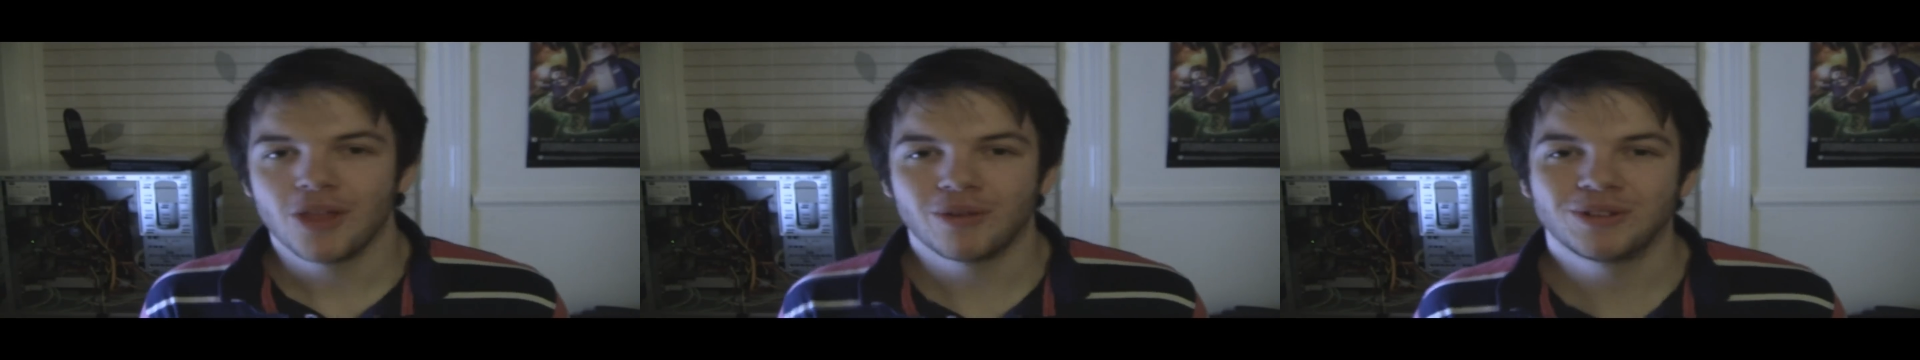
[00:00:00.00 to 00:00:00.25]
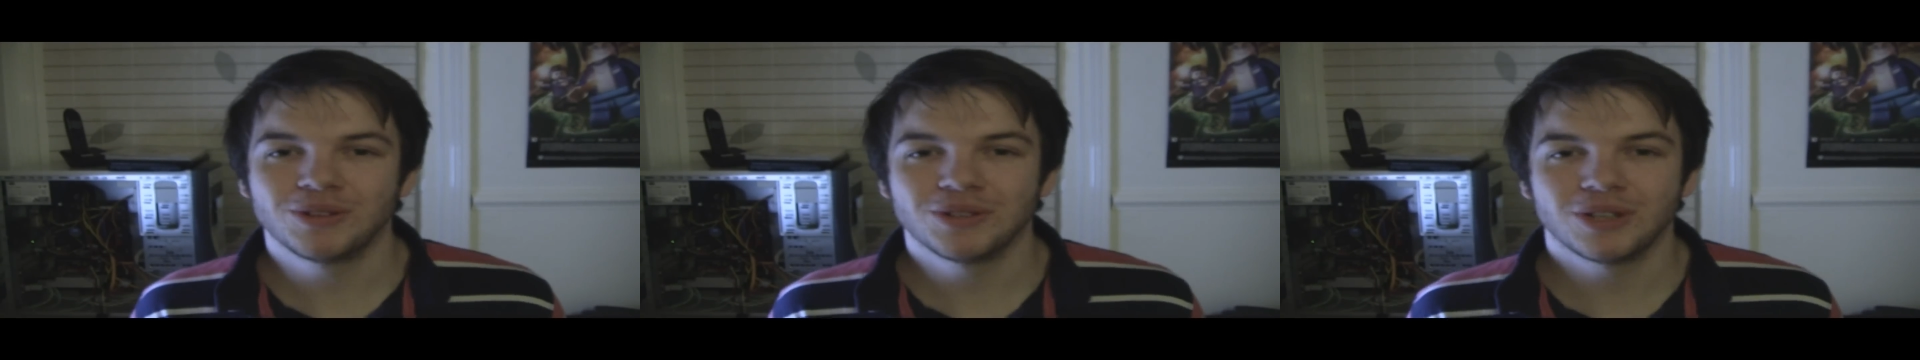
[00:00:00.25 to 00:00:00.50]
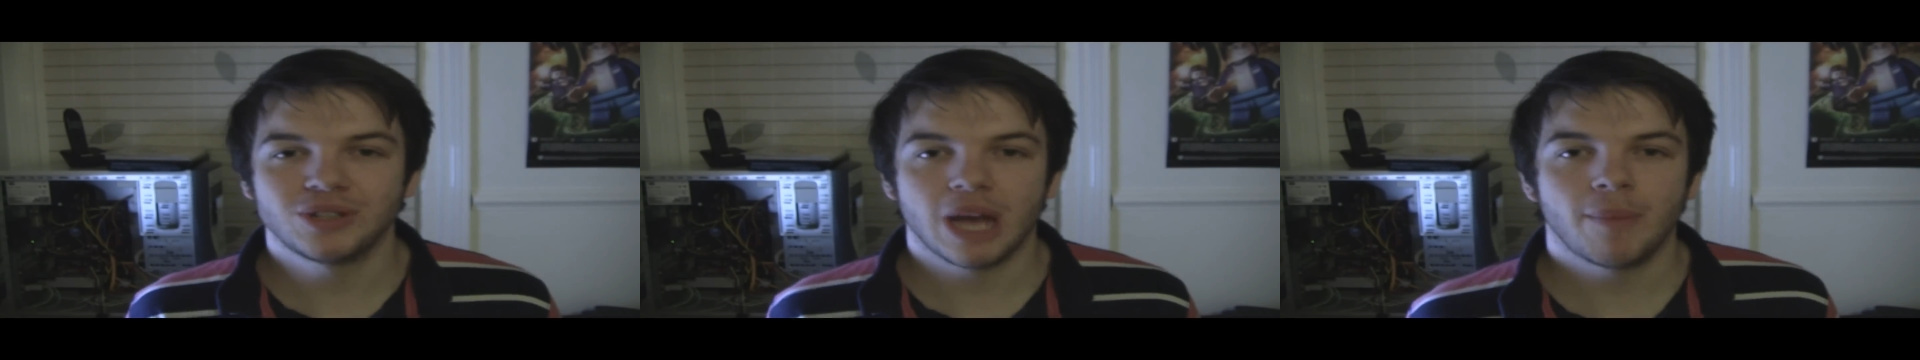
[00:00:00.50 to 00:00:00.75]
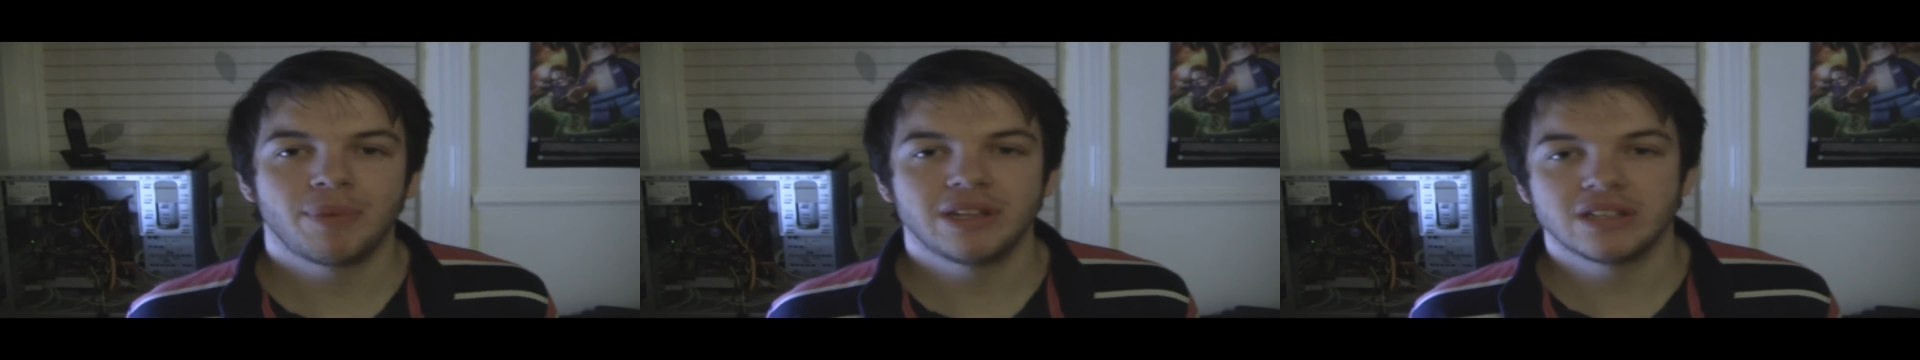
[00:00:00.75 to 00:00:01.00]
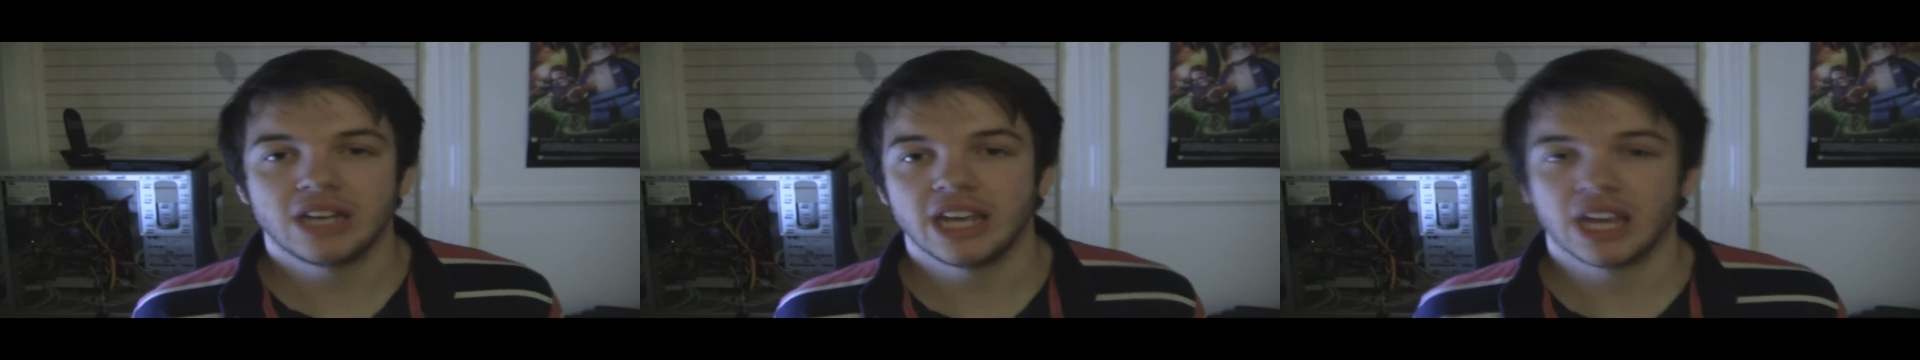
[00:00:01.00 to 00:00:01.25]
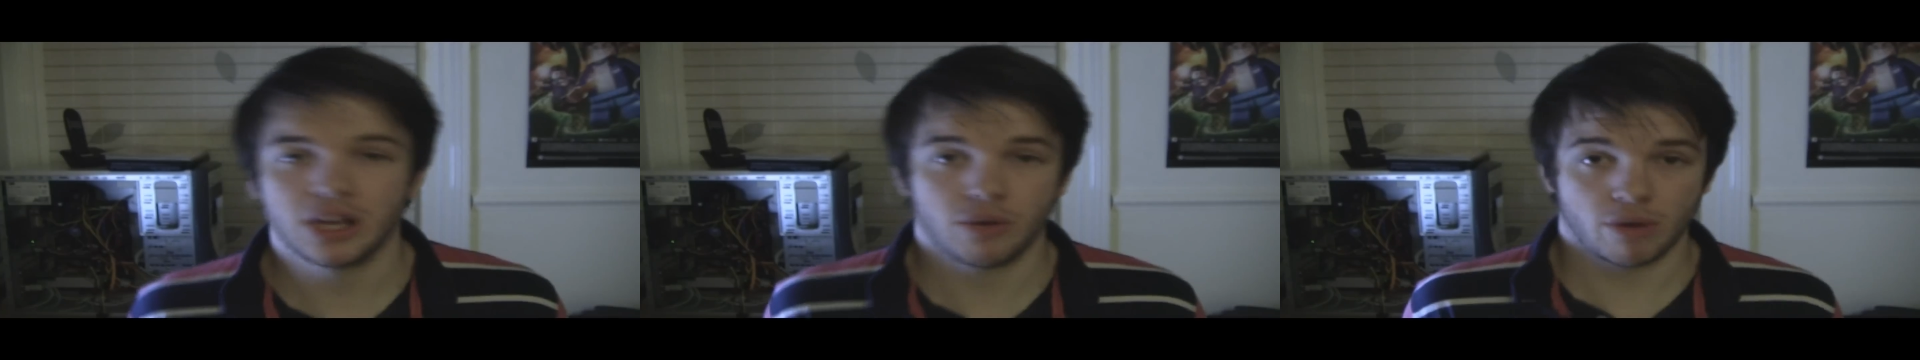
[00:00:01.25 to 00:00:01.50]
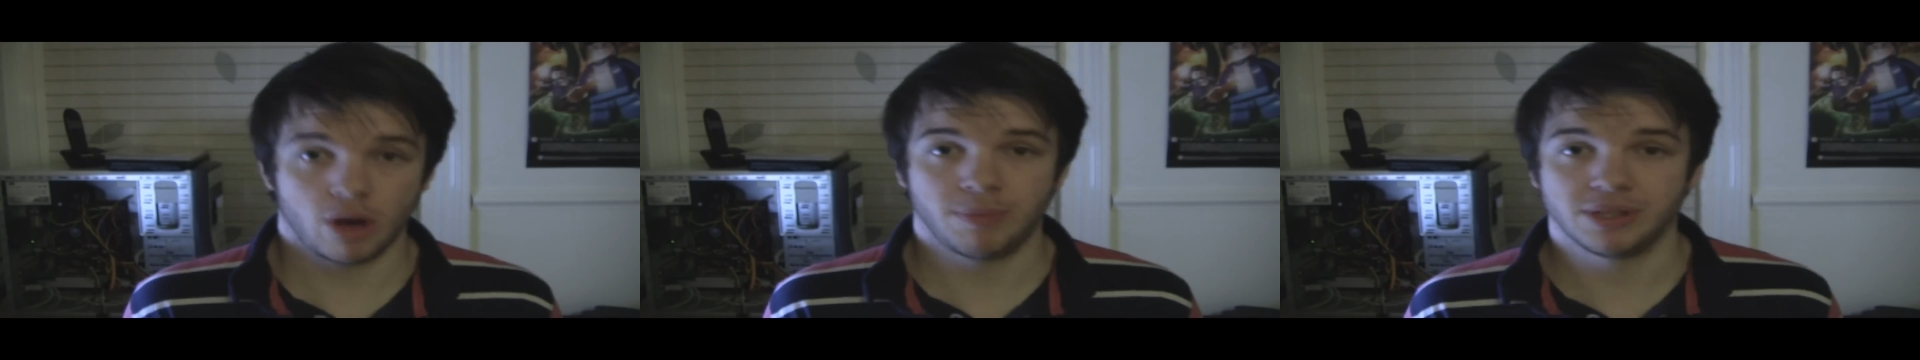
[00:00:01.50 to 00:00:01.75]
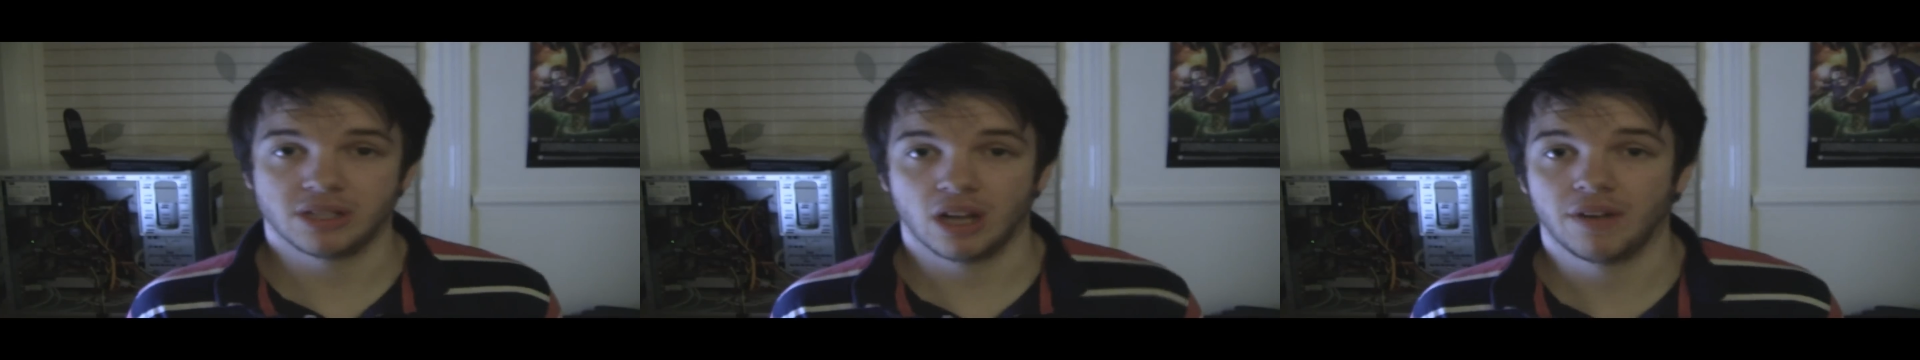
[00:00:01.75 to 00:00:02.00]
There is also Champions League and
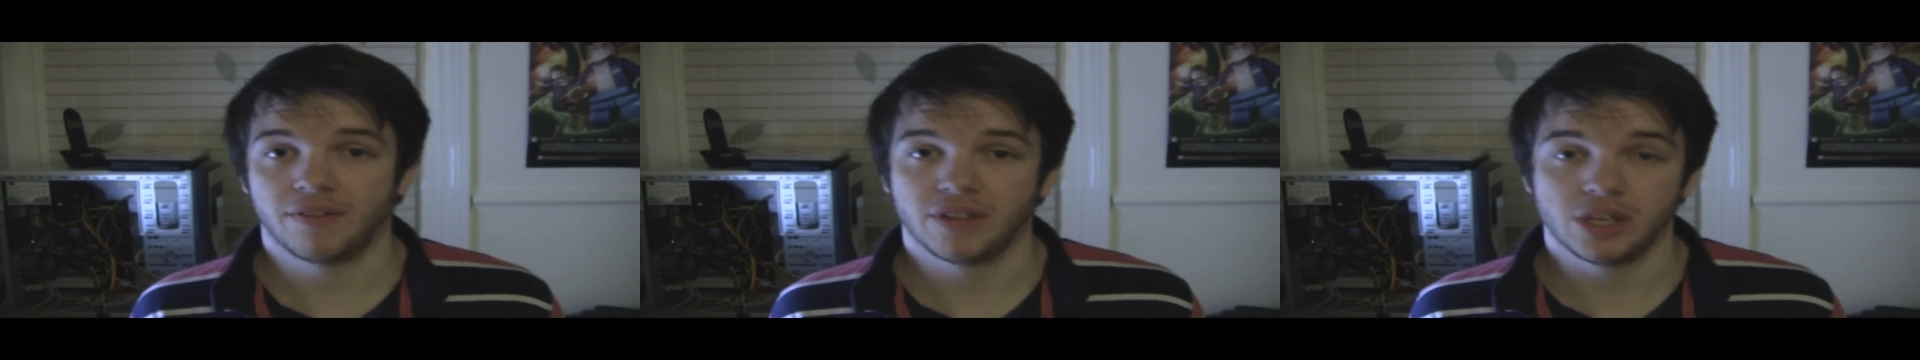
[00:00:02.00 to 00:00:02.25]
Europa stuff